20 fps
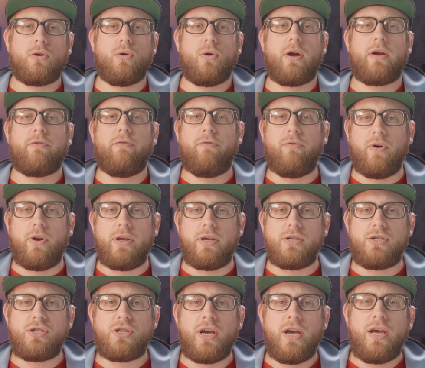correct
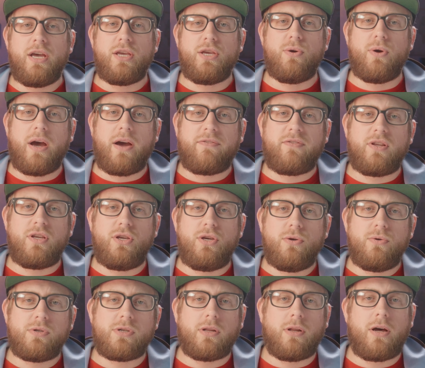footage, you have to
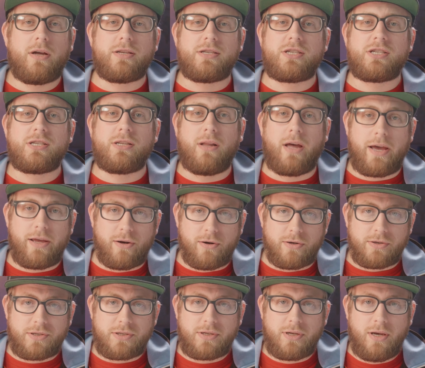use a lot of
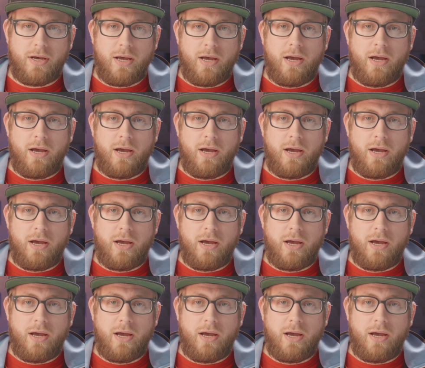sliders.